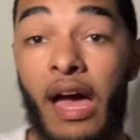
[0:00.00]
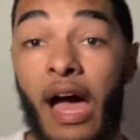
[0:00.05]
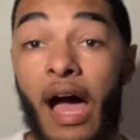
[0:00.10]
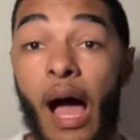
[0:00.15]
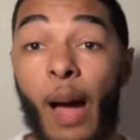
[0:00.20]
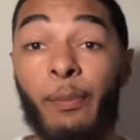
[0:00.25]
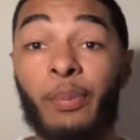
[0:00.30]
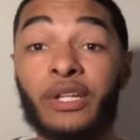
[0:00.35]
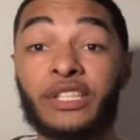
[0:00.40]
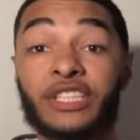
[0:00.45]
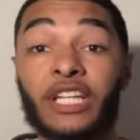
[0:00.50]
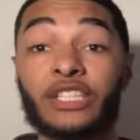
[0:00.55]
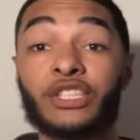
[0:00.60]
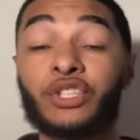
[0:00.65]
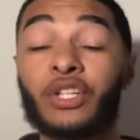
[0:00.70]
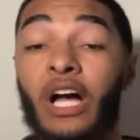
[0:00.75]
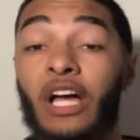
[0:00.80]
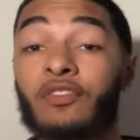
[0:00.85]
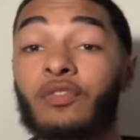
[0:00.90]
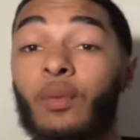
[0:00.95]
I appreciate you
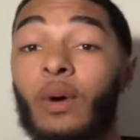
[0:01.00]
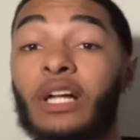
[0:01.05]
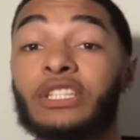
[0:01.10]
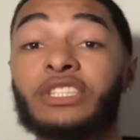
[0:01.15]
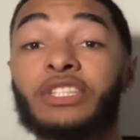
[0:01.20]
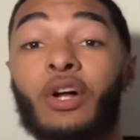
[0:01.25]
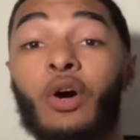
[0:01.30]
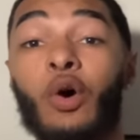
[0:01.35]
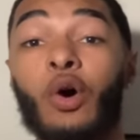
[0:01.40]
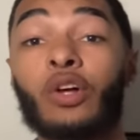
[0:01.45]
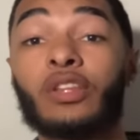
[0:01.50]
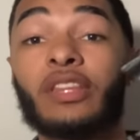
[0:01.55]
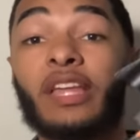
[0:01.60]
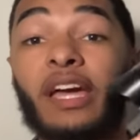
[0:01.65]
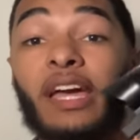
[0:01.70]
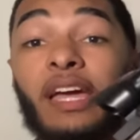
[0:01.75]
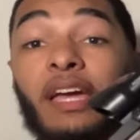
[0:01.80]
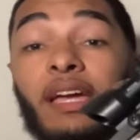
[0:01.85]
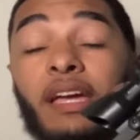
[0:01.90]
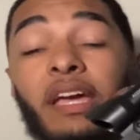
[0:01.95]
guys for watching the whole
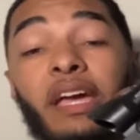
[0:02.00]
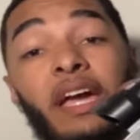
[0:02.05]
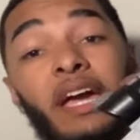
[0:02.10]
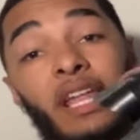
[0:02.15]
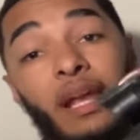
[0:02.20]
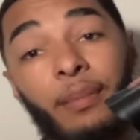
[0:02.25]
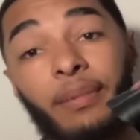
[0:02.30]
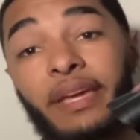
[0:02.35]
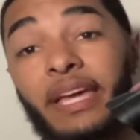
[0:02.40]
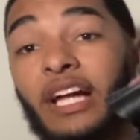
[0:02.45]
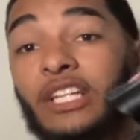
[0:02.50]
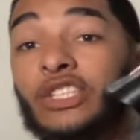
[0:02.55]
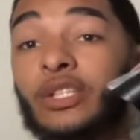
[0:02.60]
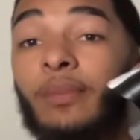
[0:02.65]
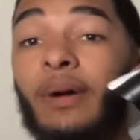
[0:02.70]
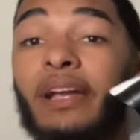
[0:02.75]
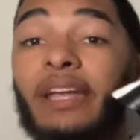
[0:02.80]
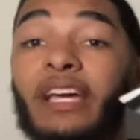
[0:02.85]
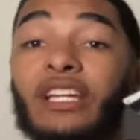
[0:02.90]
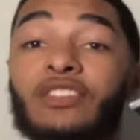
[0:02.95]
thing, and I'm gonna catch you in
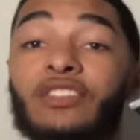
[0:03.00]
my next